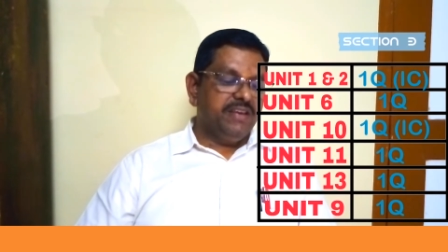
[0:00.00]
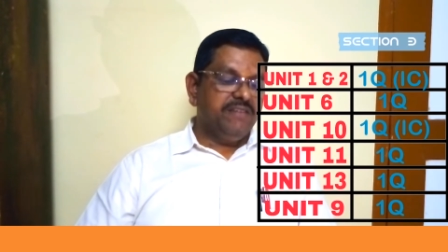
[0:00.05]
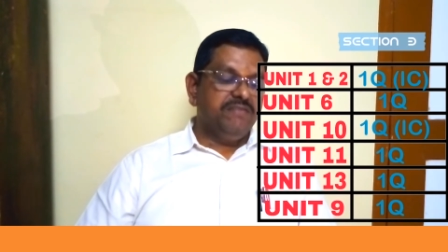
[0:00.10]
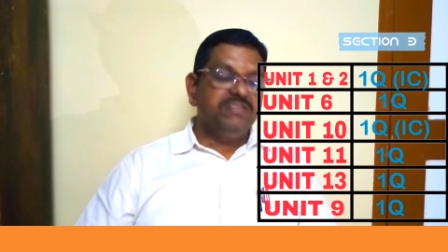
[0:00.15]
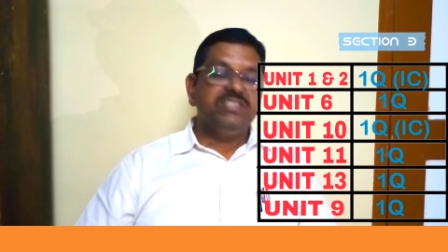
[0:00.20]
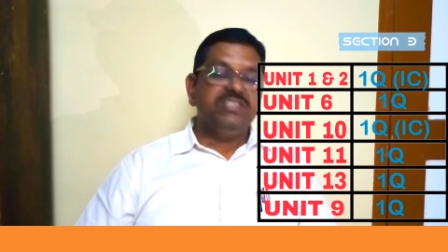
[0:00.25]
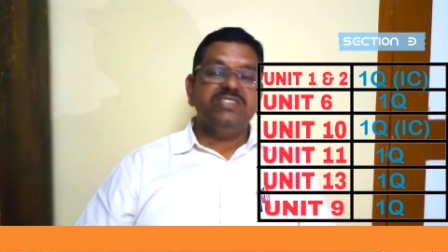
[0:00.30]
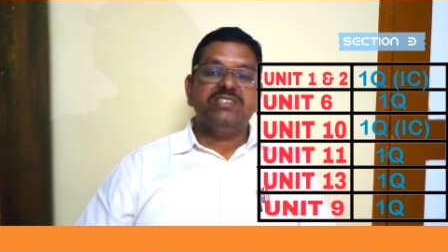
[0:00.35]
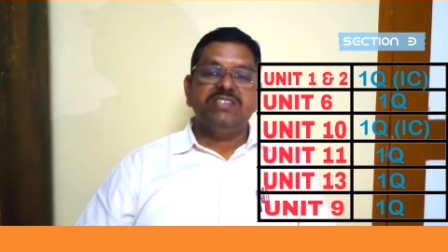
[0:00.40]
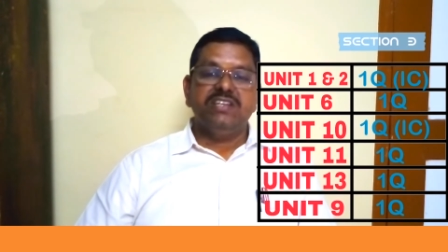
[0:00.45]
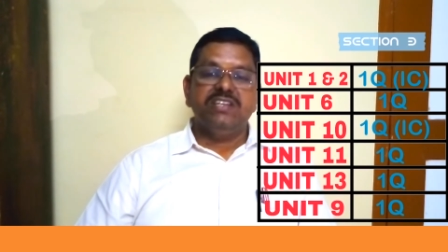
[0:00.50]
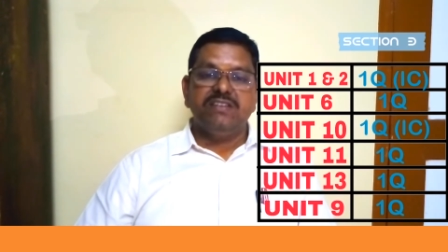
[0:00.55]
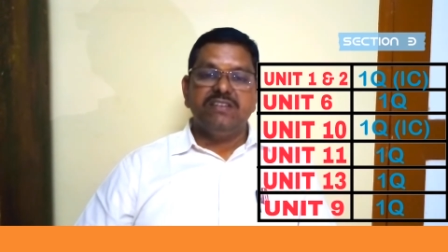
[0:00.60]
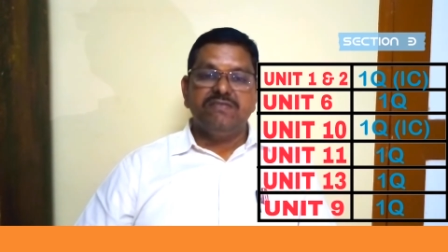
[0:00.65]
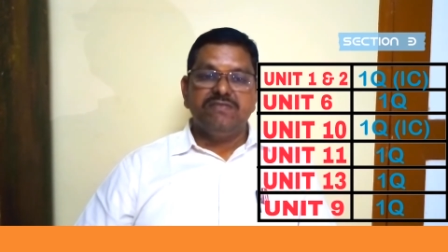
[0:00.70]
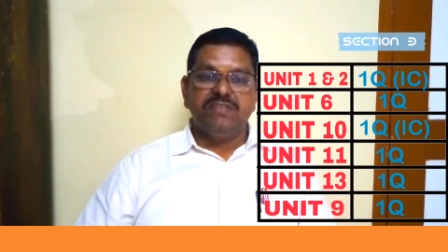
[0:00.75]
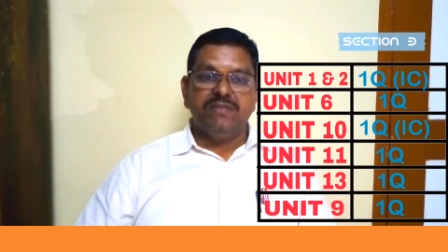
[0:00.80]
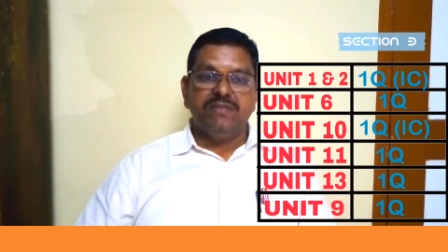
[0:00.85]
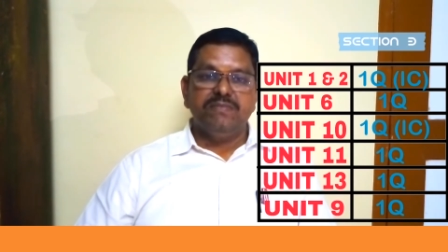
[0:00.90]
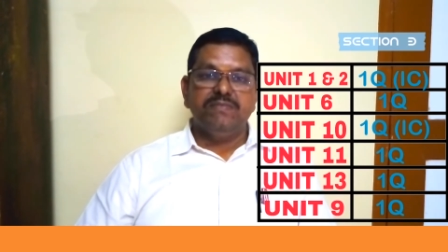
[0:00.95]
which is taken
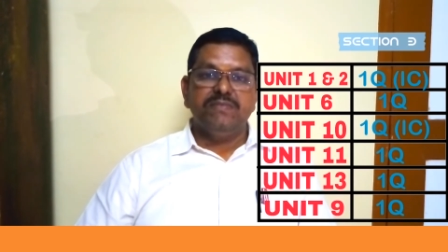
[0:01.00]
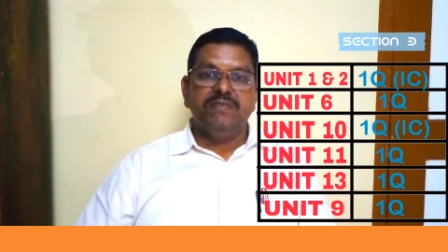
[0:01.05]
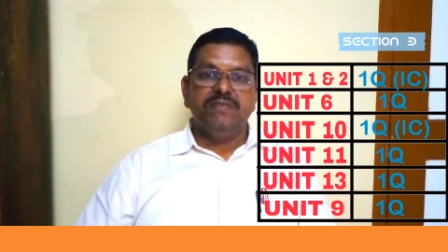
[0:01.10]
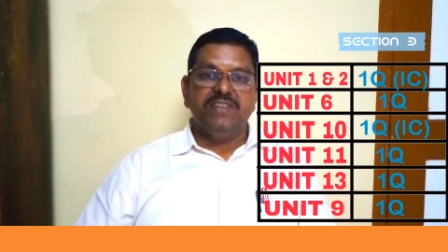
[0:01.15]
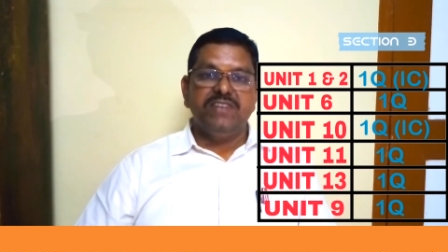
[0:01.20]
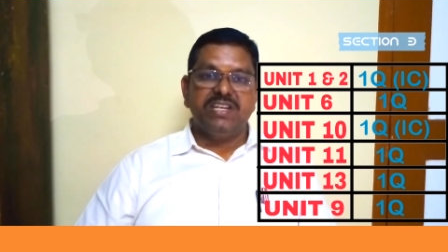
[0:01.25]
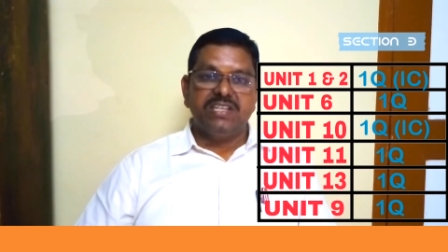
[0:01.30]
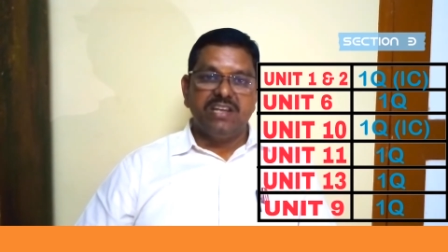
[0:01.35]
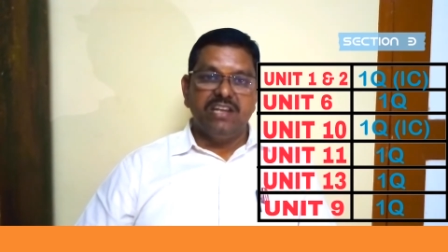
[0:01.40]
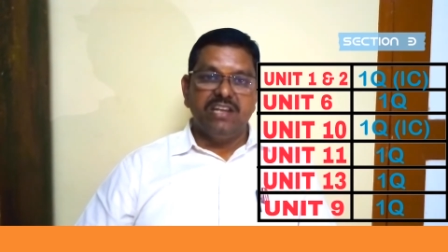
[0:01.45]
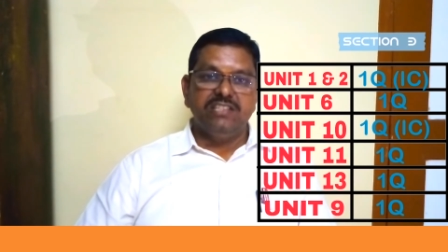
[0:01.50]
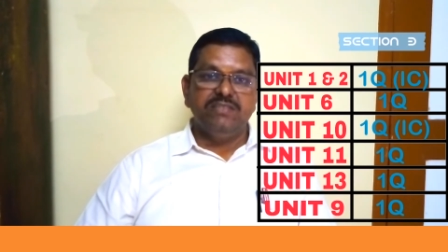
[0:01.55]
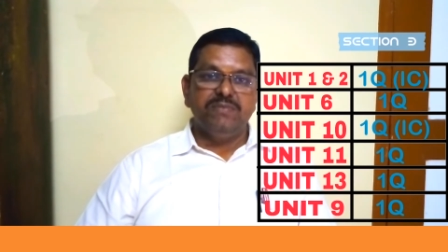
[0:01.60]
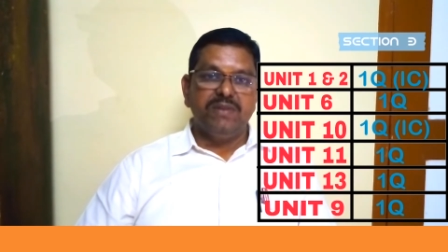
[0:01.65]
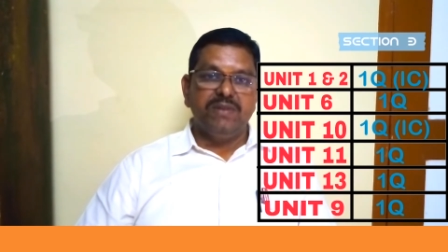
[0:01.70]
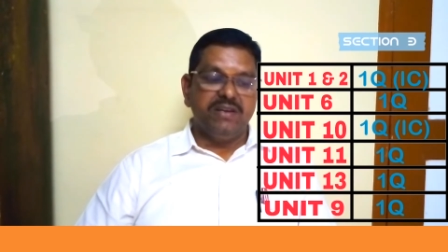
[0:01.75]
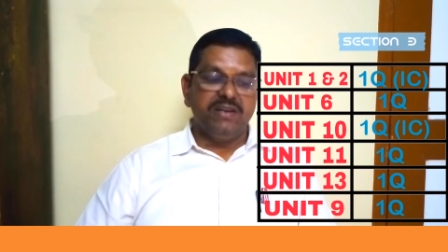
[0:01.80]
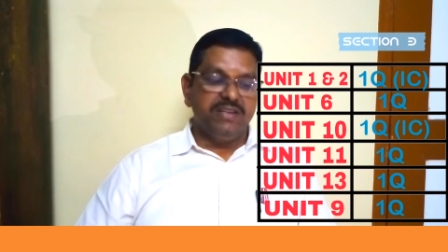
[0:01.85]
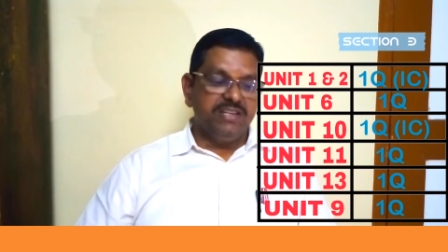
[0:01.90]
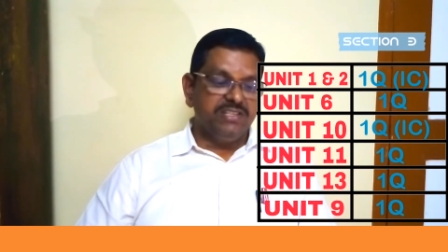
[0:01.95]
from vector
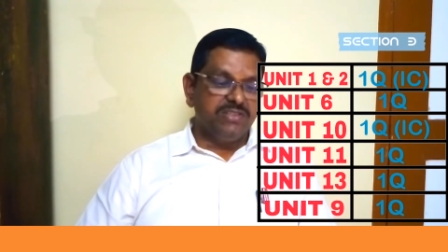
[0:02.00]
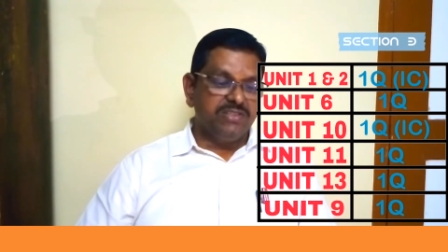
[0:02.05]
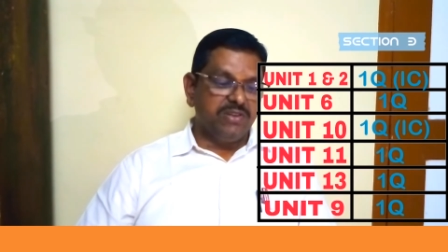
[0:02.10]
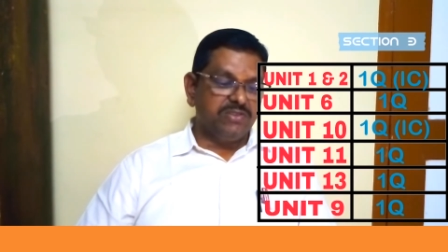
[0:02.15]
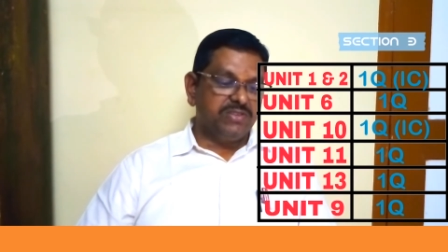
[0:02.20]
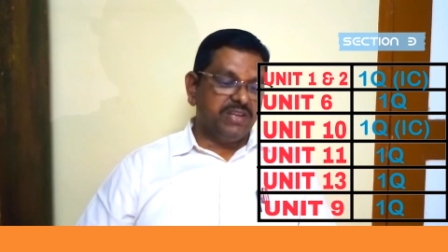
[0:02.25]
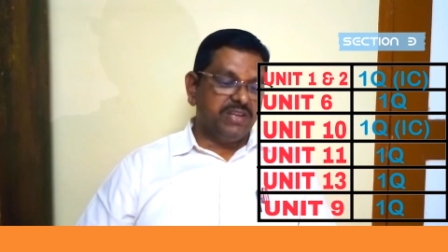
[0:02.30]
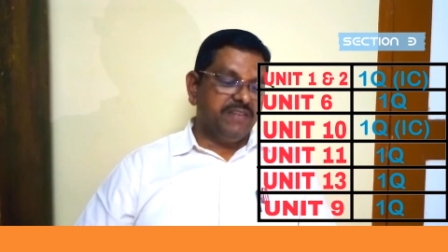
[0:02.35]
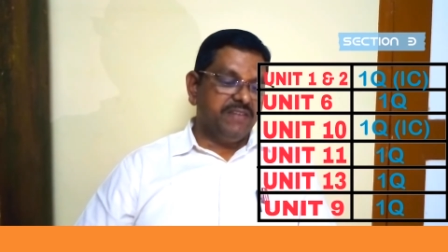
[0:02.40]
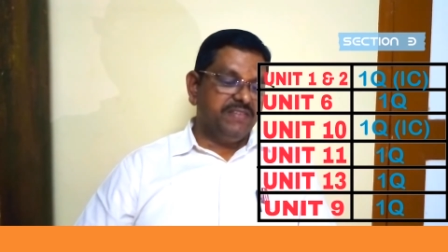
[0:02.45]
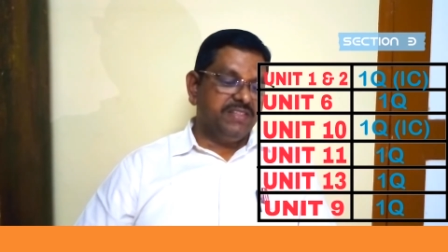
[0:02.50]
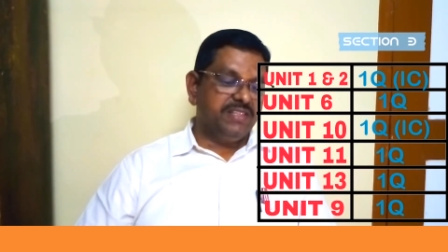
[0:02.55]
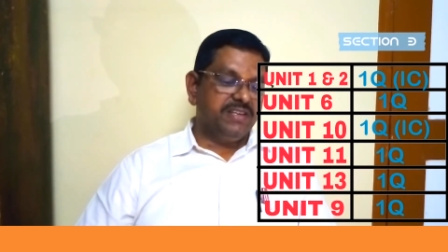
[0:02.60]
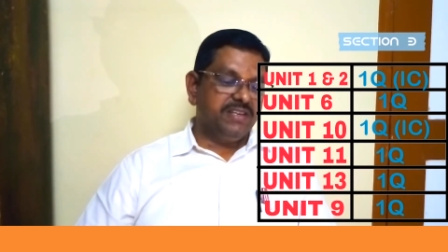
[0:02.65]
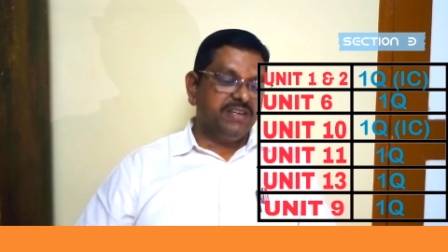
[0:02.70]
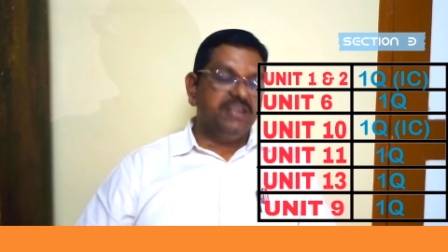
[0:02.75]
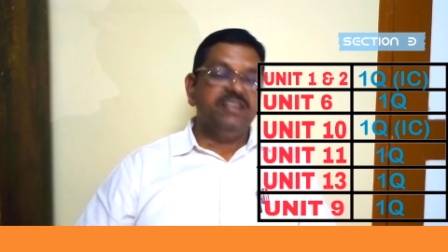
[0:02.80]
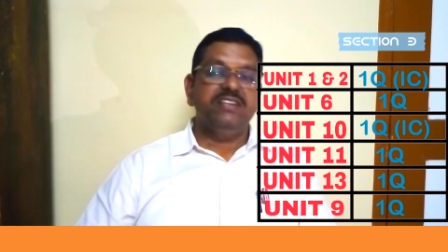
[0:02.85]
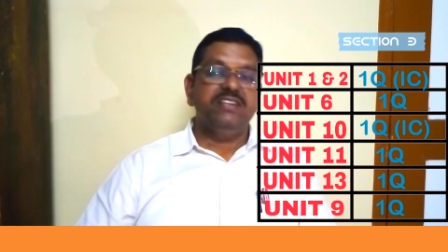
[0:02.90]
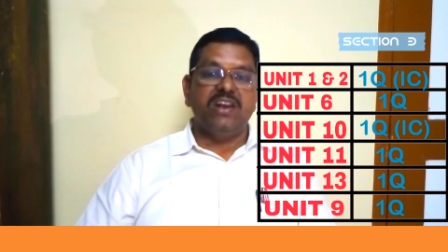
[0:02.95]
algebra, it is also having the
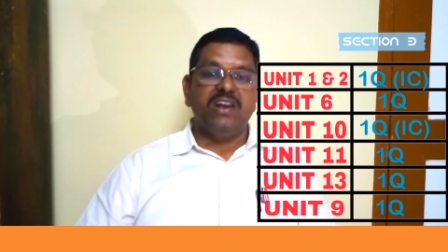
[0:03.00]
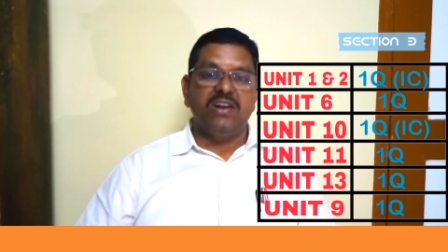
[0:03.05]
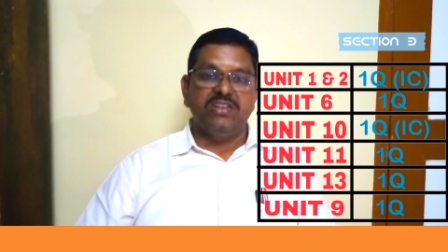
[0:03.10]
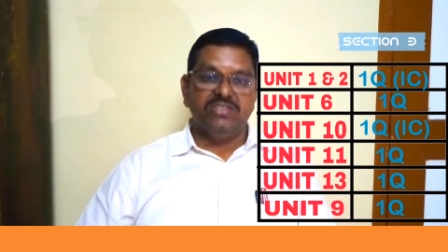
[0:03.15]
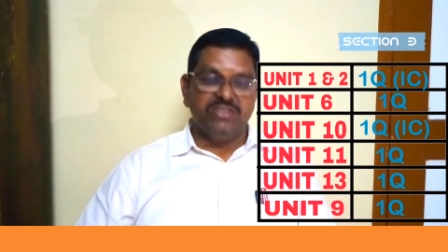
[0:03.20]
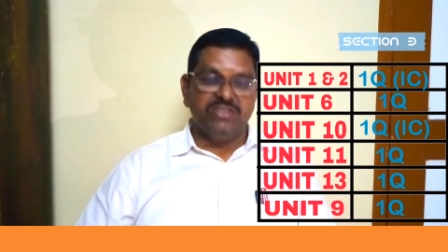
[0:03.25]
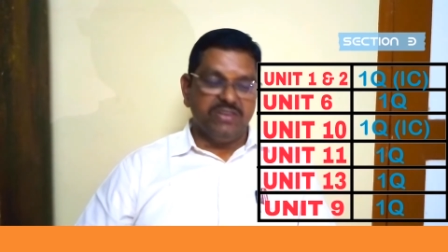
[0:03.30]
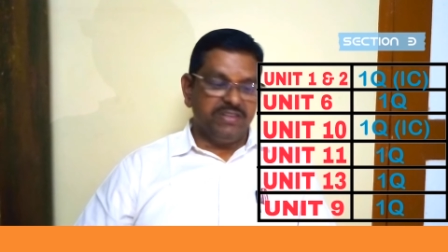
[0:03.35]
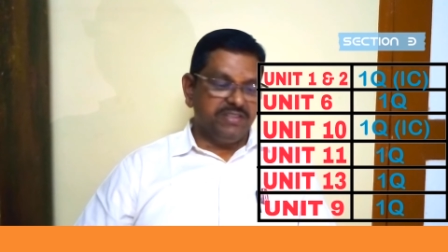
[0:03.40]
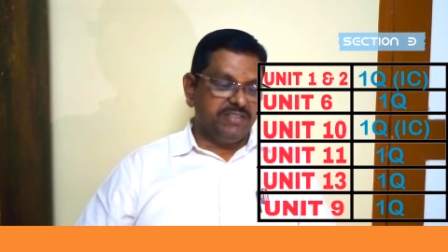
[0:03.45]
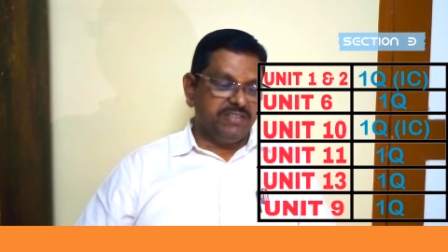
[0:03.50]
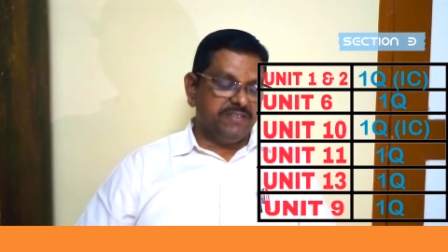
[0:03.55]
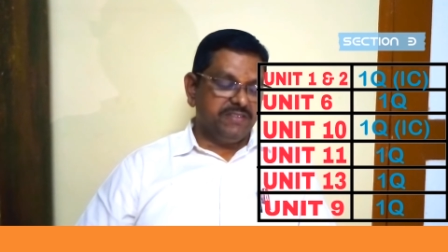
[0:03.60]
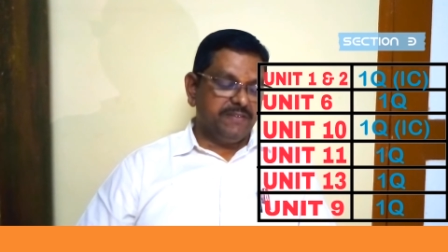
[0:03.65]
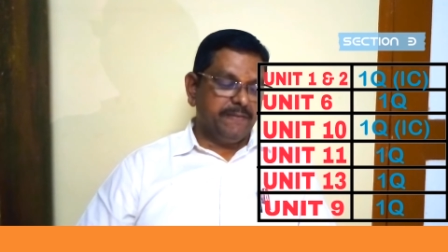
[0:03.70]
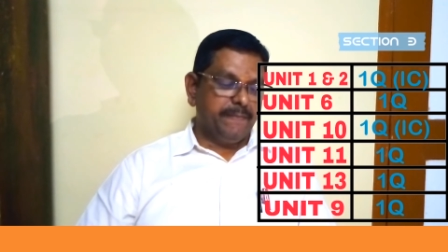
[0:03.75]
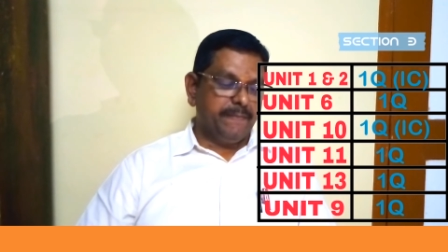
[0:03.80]
internal choice.